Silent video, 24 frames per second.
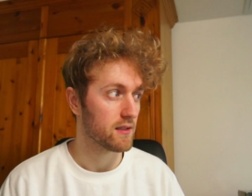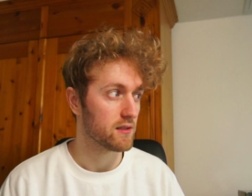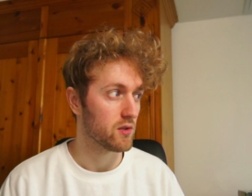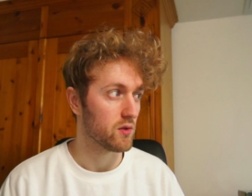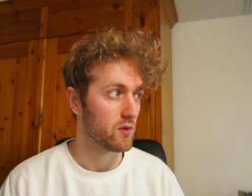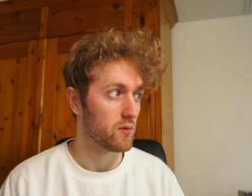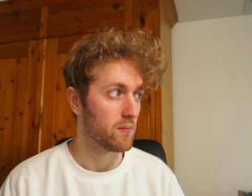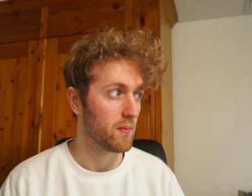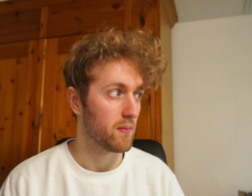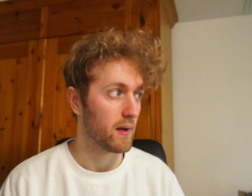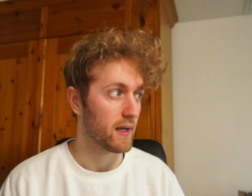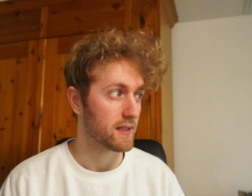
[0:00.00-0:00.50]

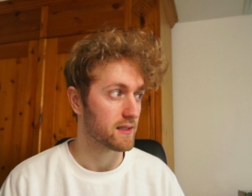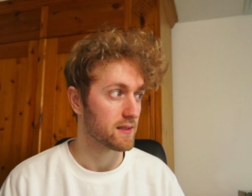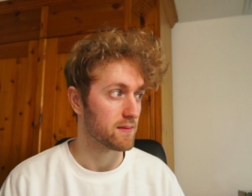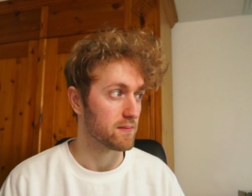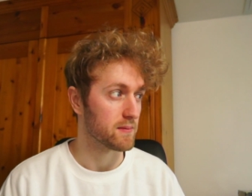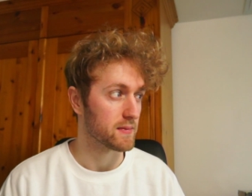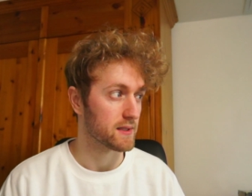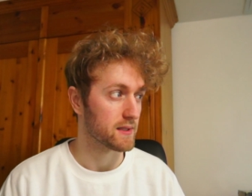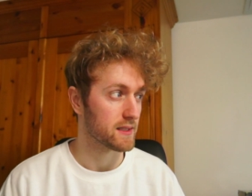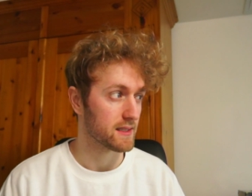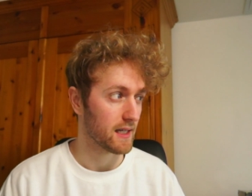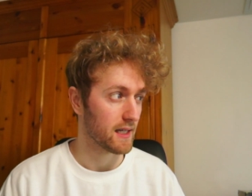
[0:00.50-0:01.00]
make some
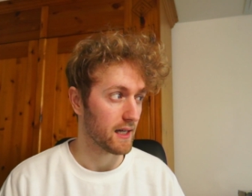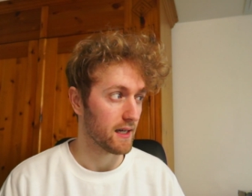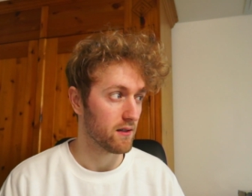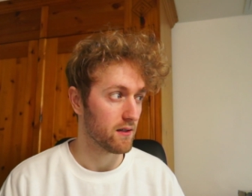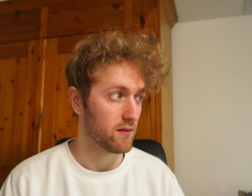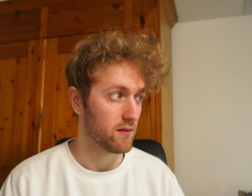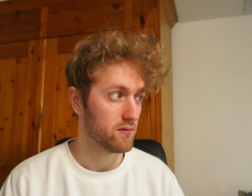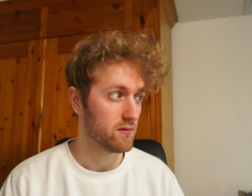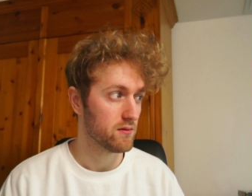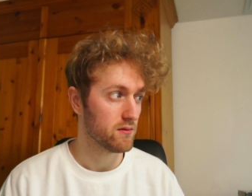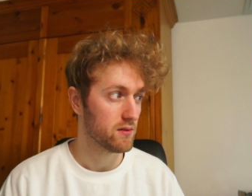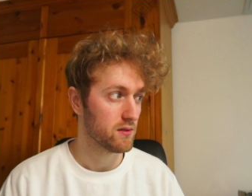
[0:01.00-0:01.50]

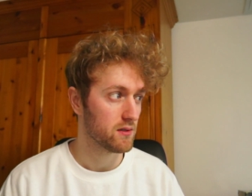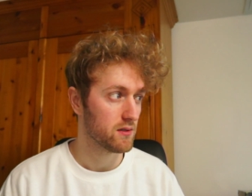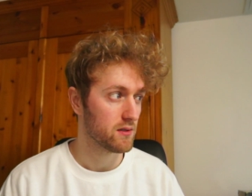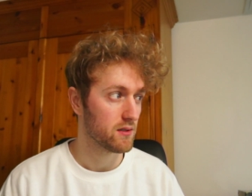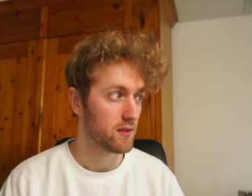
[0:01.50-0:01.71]
sounds